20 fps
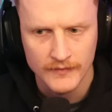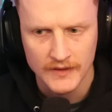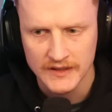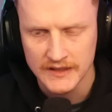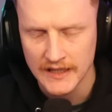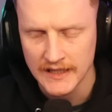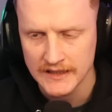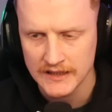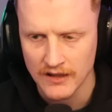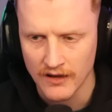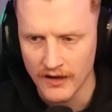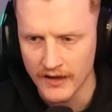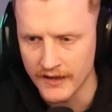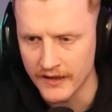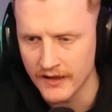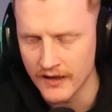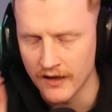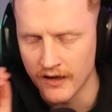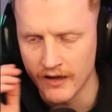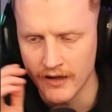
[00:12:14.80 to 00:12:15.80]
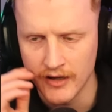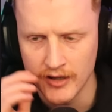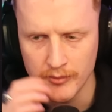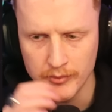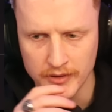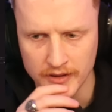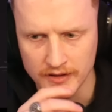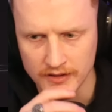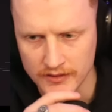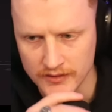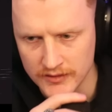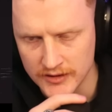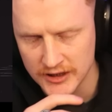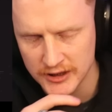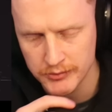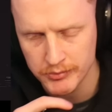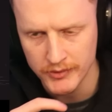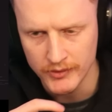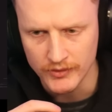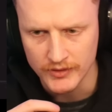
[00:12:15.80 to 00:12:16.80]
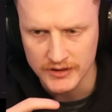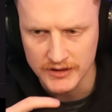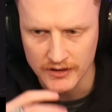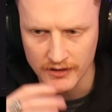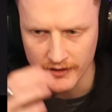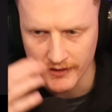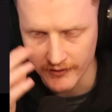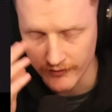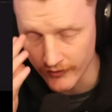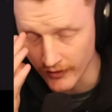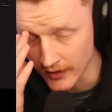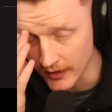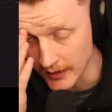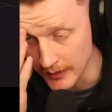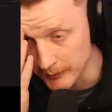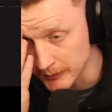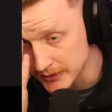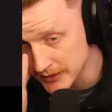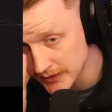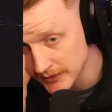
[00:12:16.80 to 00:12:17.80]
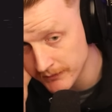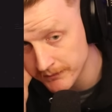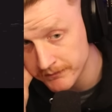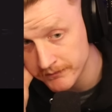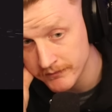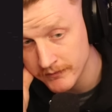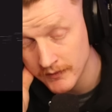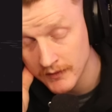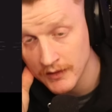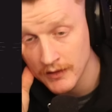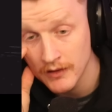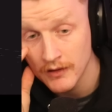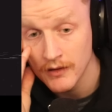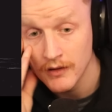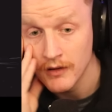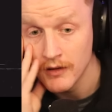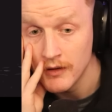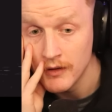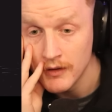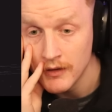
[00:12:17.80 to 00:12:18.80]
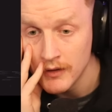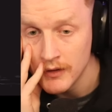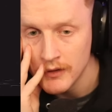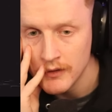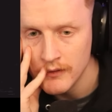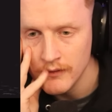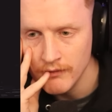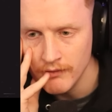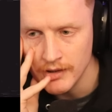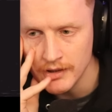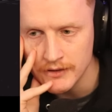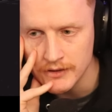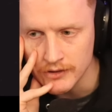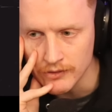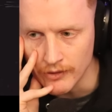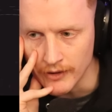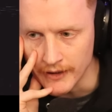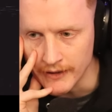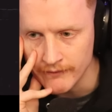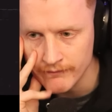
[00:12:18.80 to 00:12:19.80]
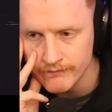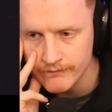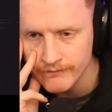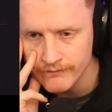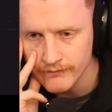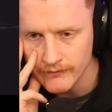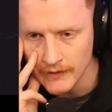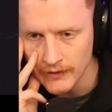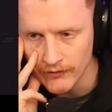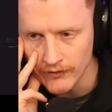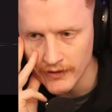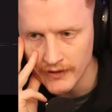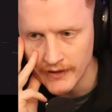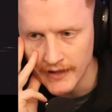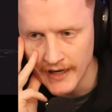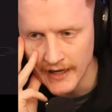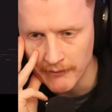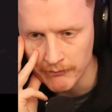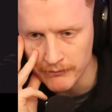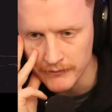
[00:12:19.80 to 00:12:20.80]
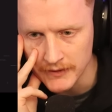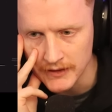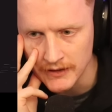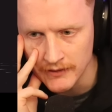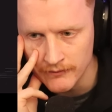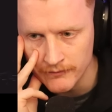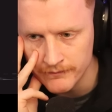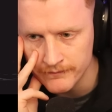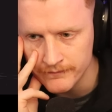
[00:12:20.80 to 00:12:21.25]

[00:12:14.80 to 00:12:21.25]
This has like urban spooks kind of vibes. History of the Damned.